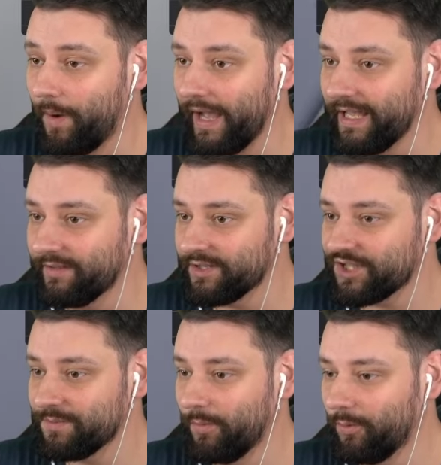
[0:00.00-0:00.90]
buying the
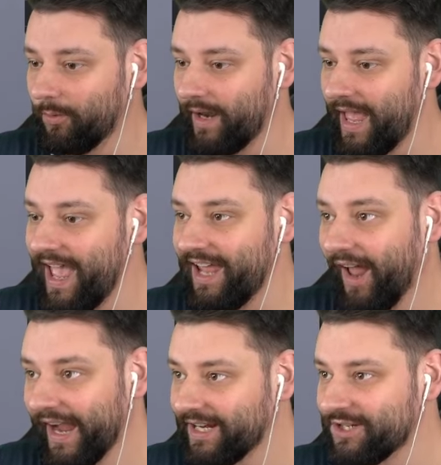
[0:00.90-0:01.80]
small
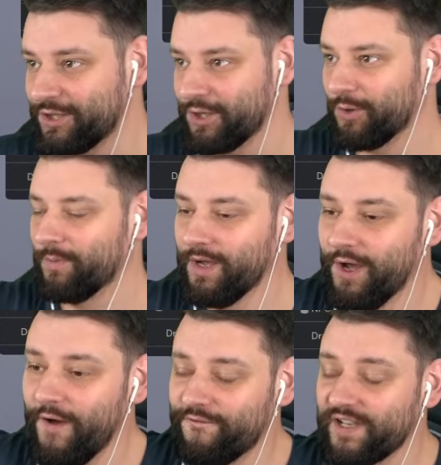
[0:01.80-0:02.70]
airliner 2
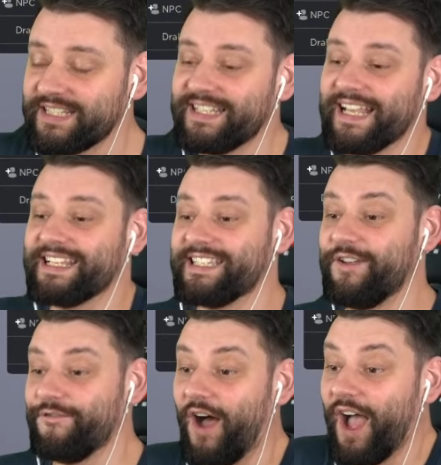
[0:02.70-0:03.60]
for
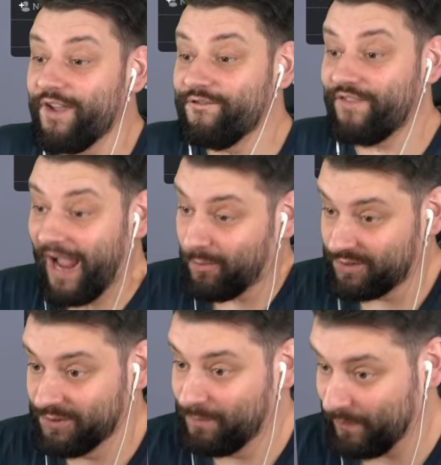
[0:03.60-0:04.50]

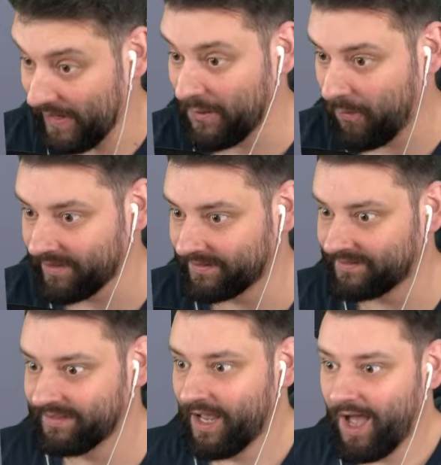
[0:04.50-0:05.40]
65,000 big
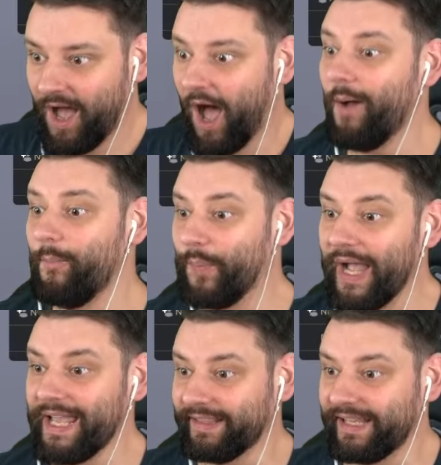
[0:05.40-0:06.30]
ones. I'm
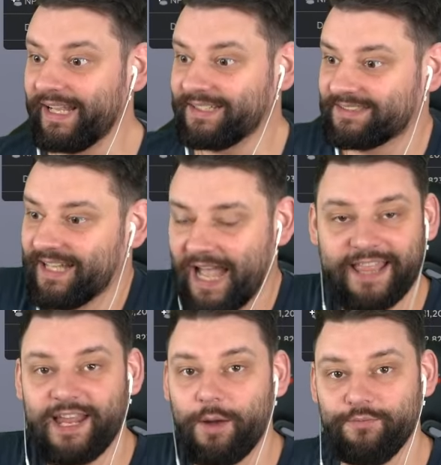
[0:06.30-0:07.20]
buying this
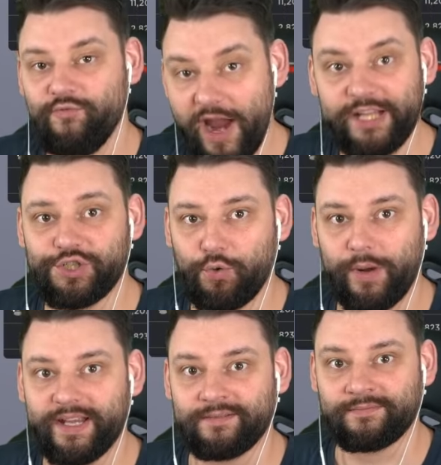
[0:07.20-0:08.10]
and then I'm rage
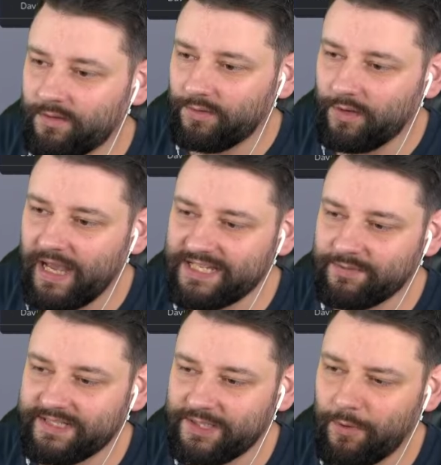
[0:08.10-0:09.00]
quitting. You guys
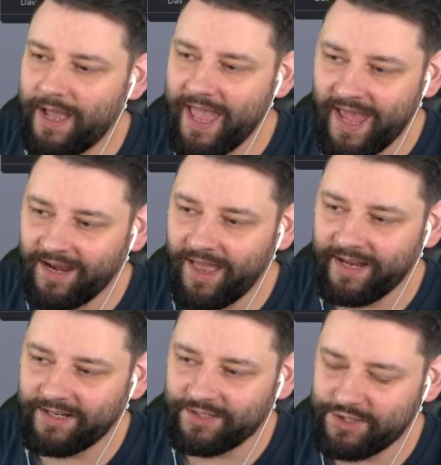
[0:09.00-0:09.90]
want to see what
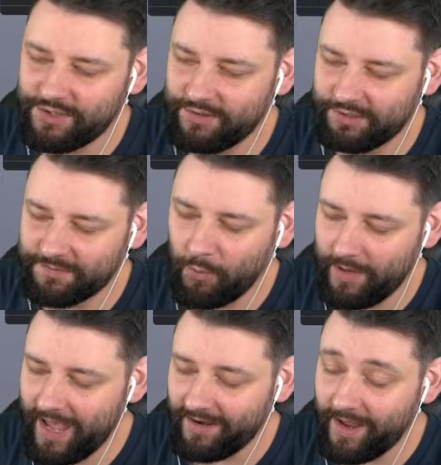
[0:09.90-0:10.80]
airliner,
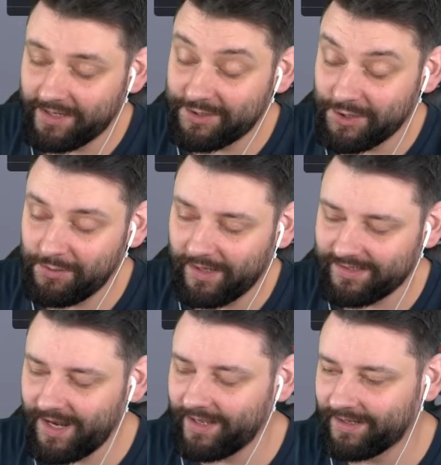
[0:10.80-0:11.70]
sport airliner 2
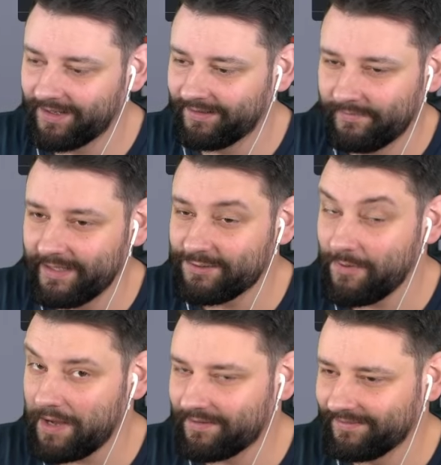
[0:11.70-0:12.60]
looks like? It's red.